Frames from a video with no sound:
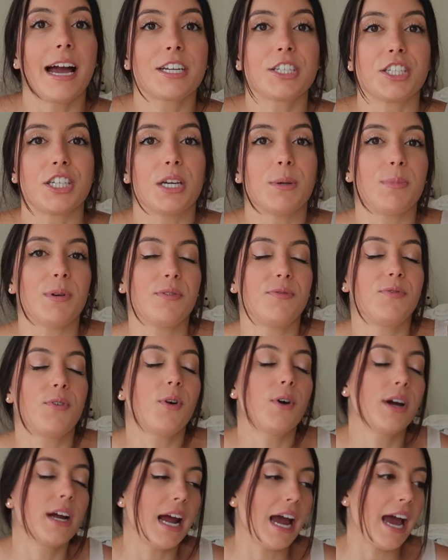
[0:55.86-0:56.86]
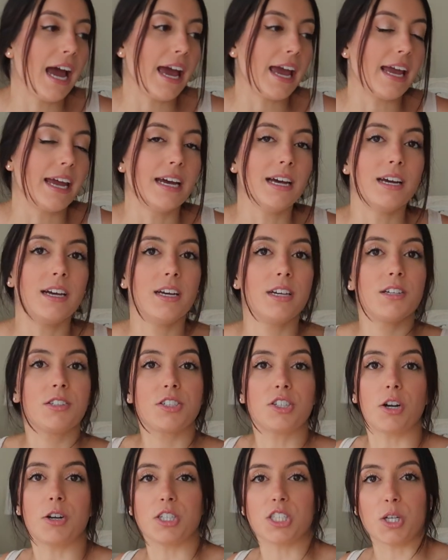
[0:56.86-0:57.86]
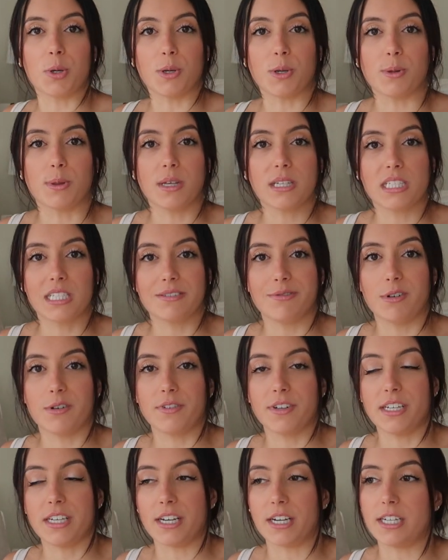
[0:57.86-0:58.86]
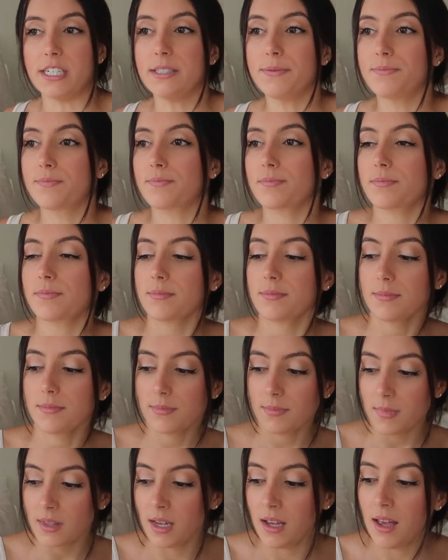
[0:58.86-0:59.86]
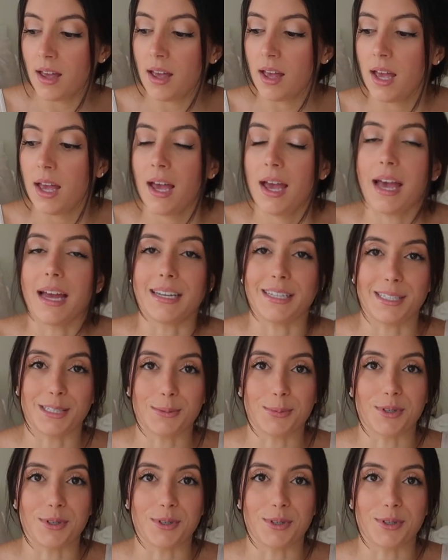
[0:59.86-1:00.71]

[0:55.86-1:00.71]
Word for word: Actually, before I start showing you this stuff over here, I need to